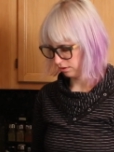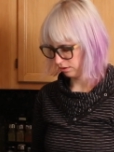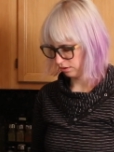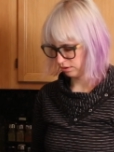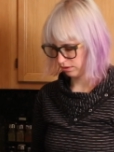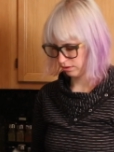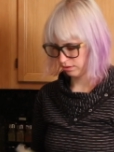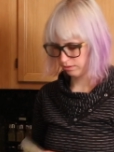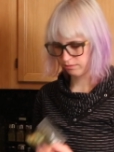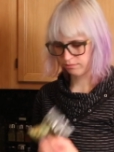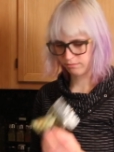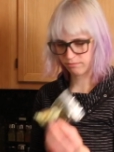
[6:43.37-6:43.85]

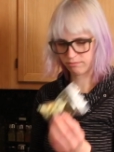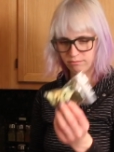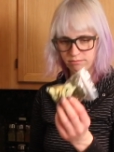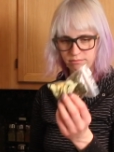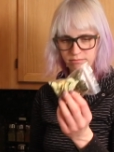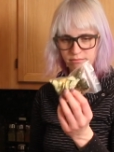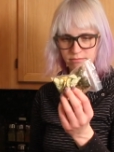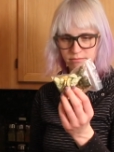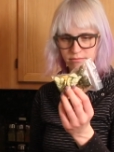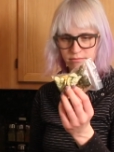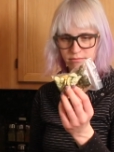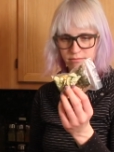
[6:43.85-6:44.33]
just
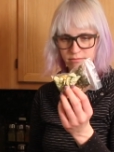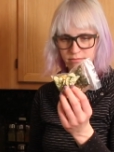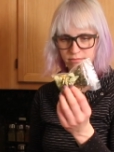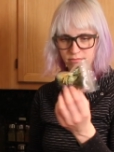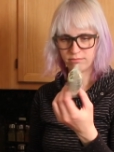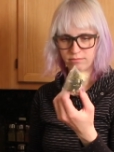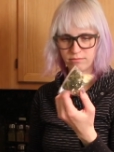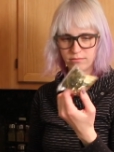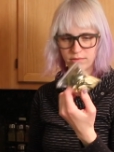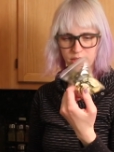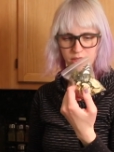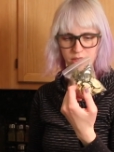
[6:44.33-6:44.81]

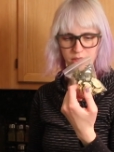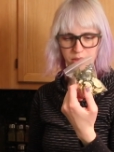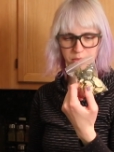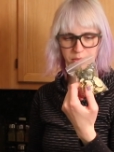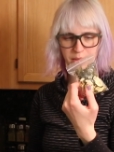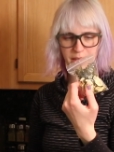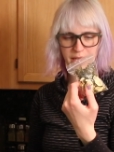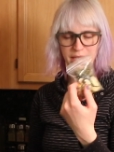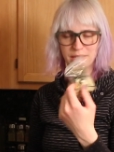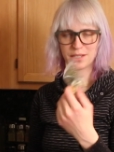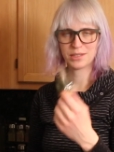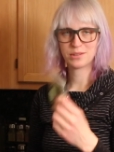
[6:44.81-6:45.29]
little
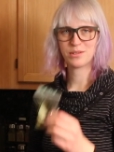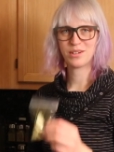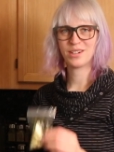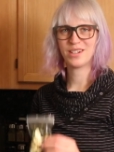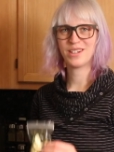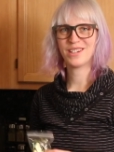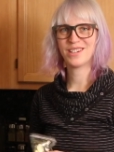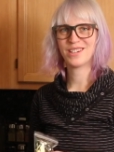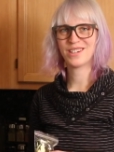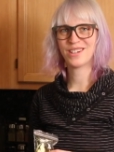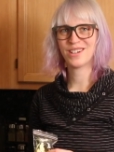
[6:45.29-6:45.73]
bag ready to